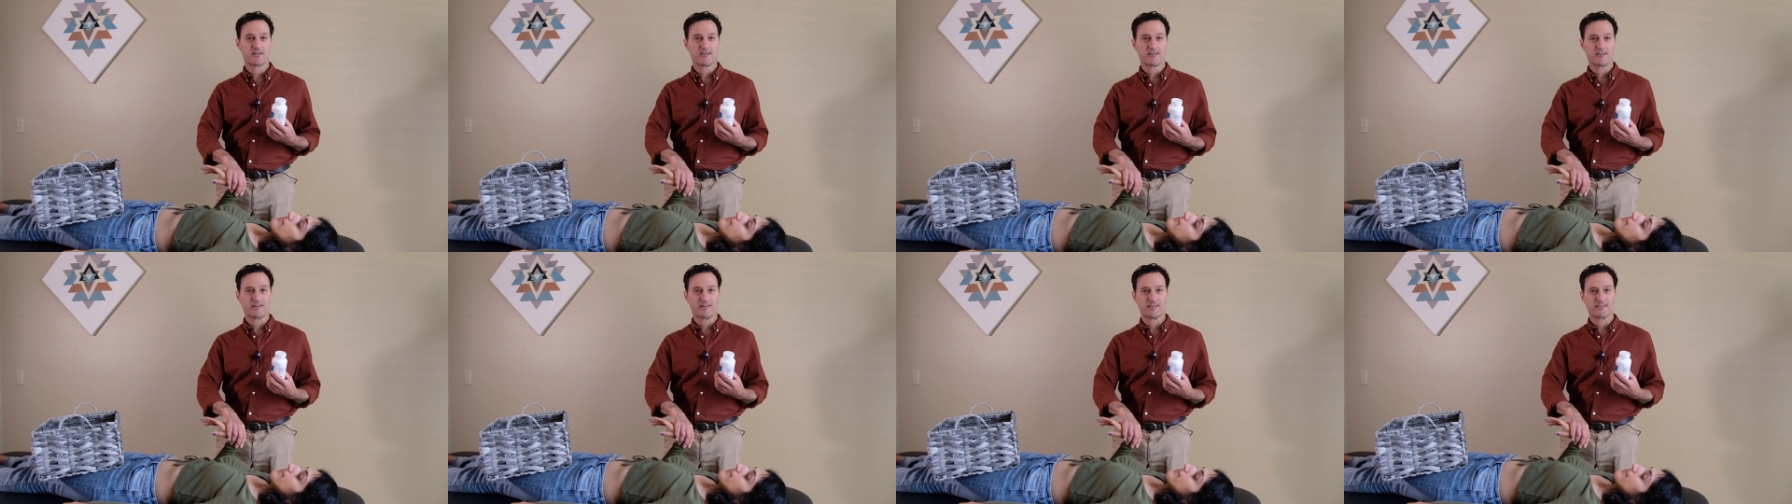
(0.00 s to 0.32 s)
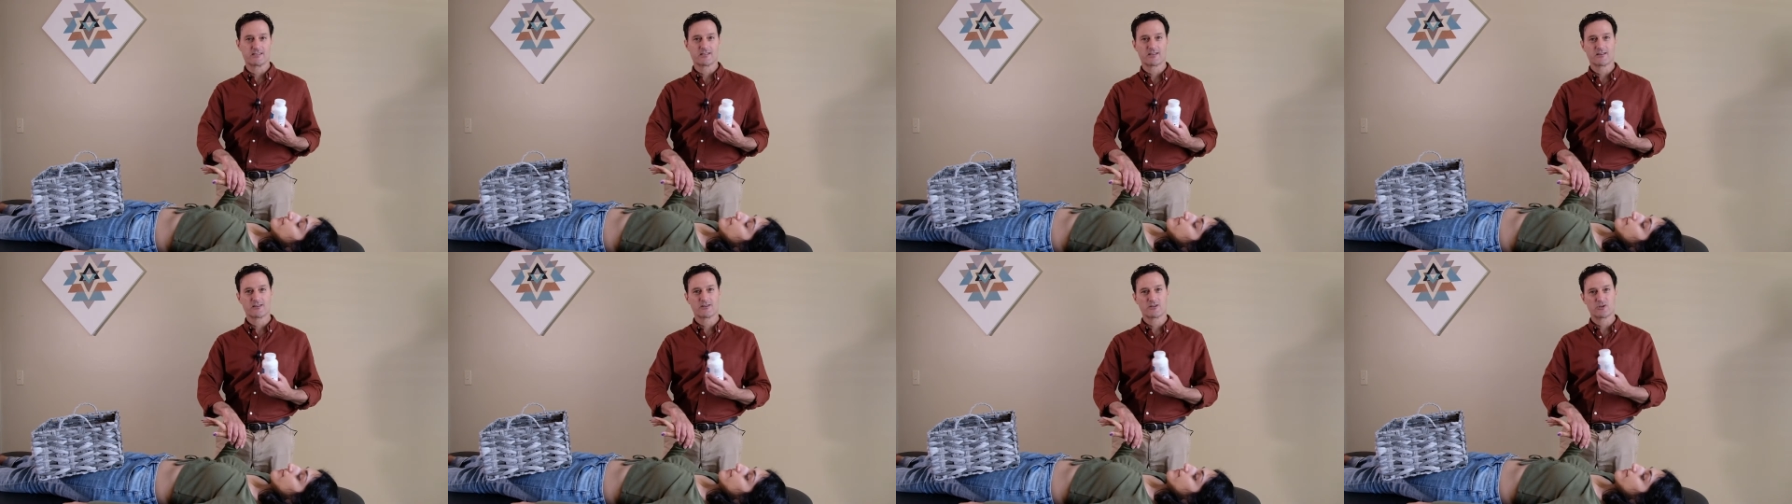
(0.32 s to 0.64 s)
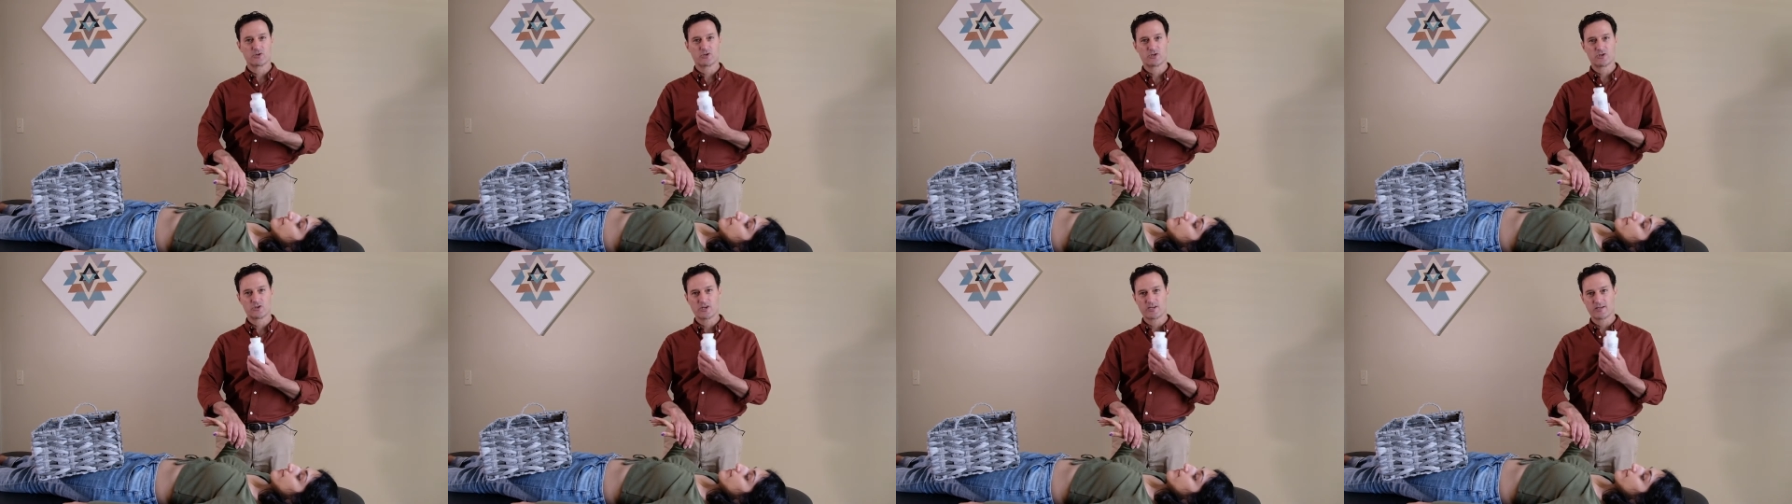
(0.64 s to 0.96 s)
is
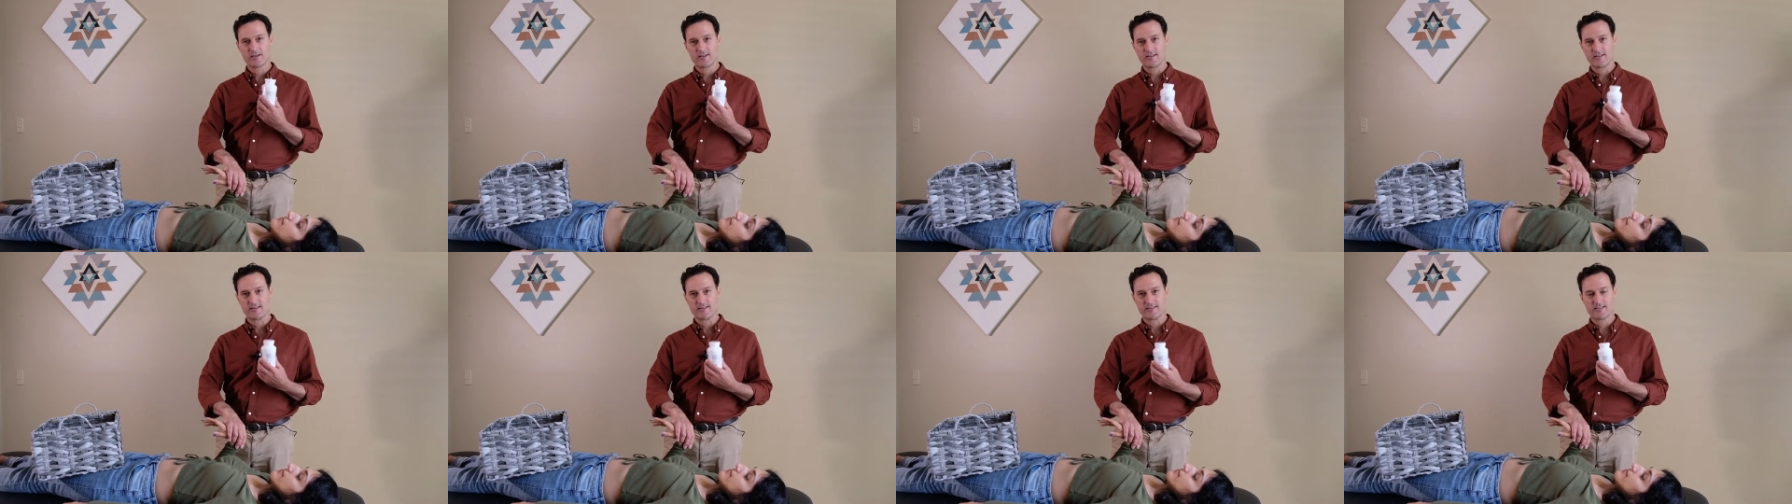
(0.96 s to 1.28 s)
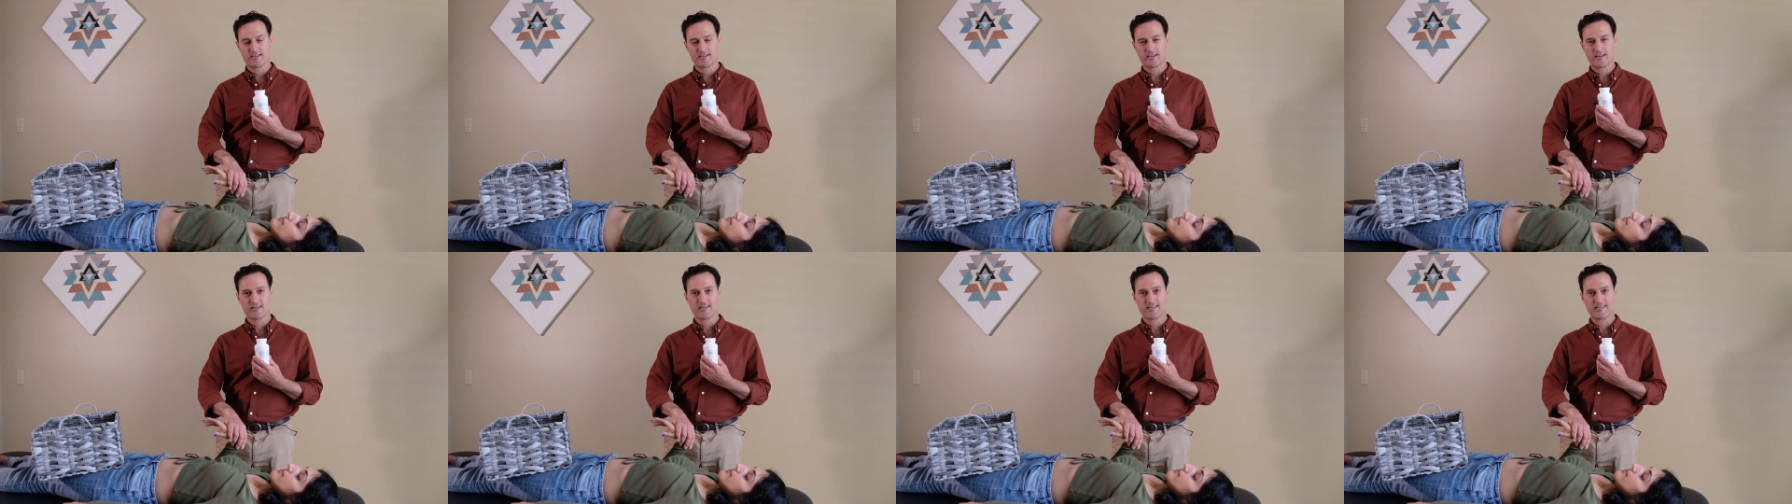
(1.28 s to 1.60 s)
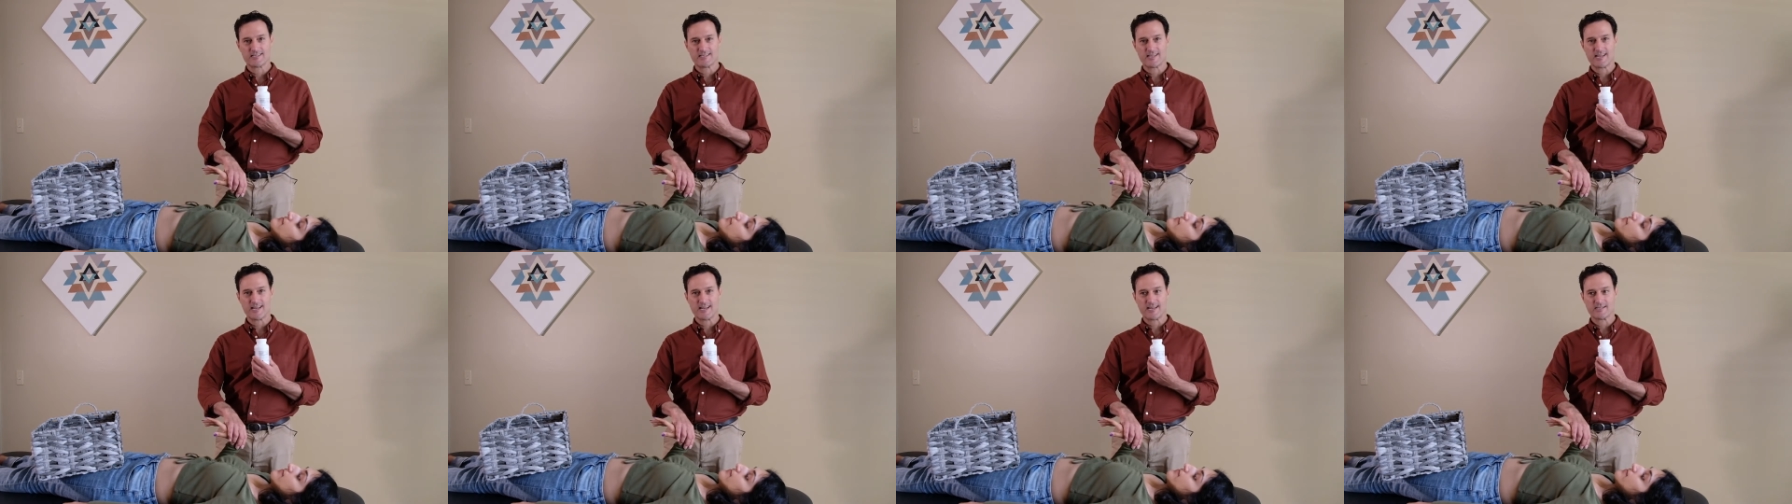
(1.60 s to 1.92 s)
it's gonna
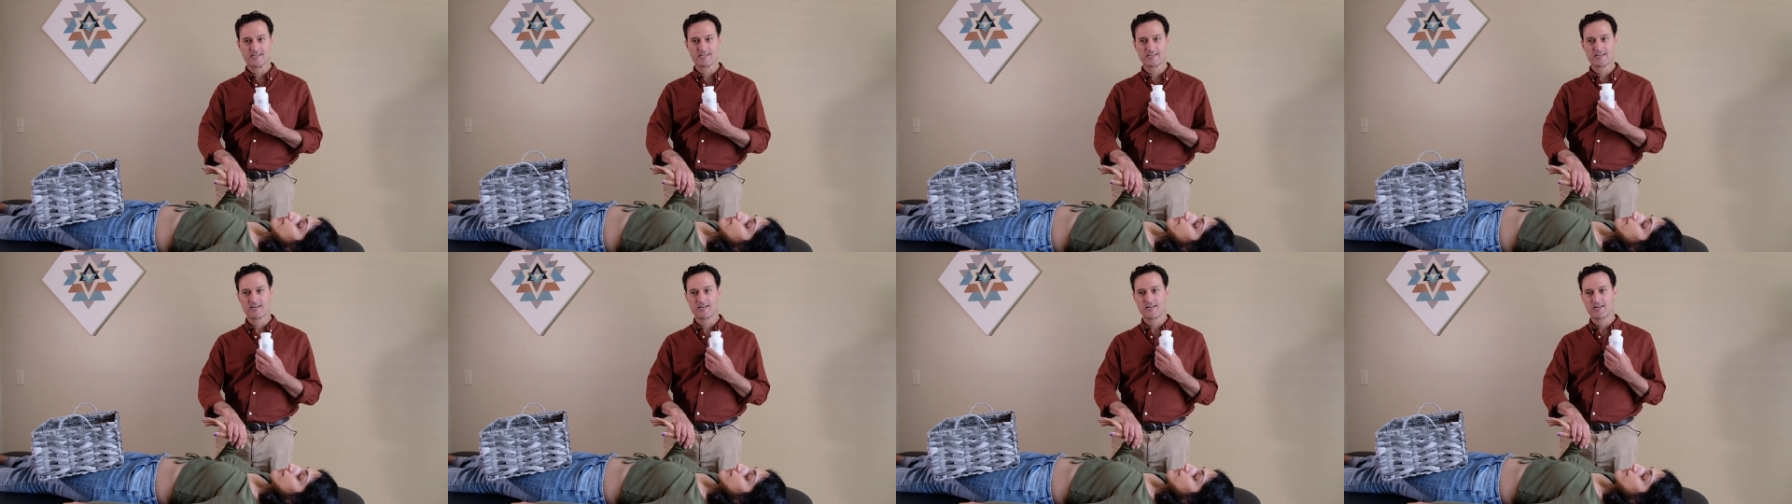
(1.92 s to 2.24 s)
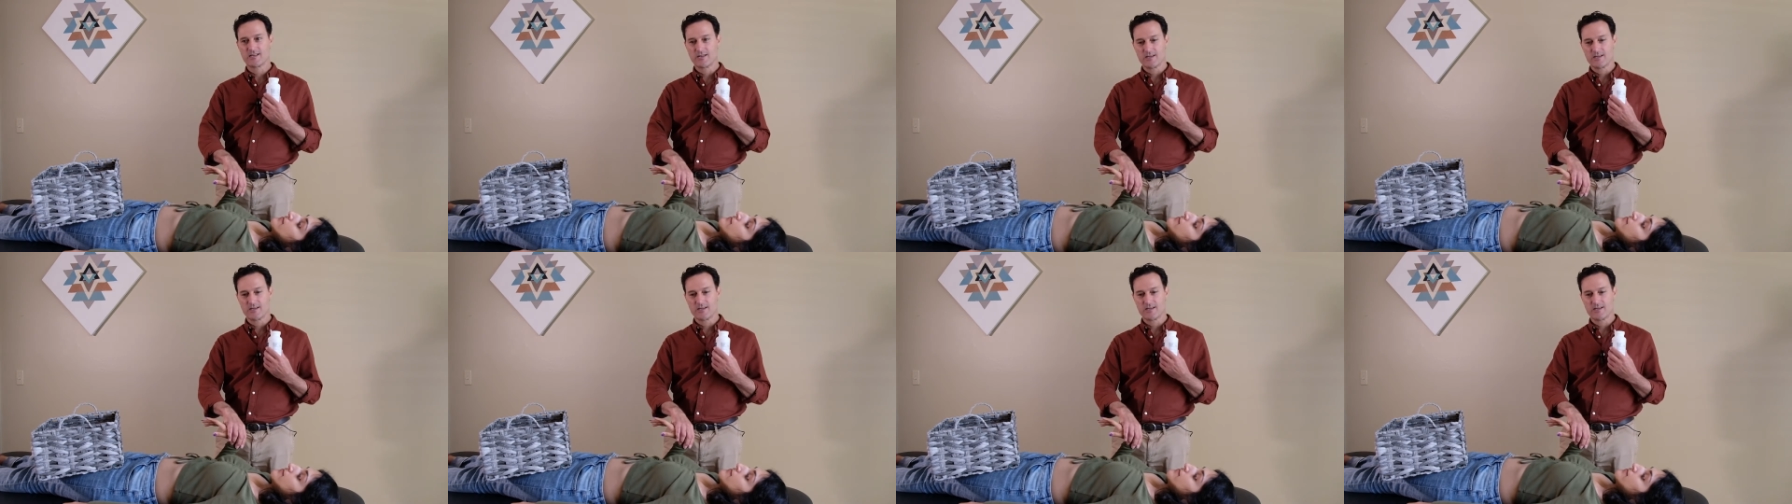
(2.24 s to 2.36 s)
test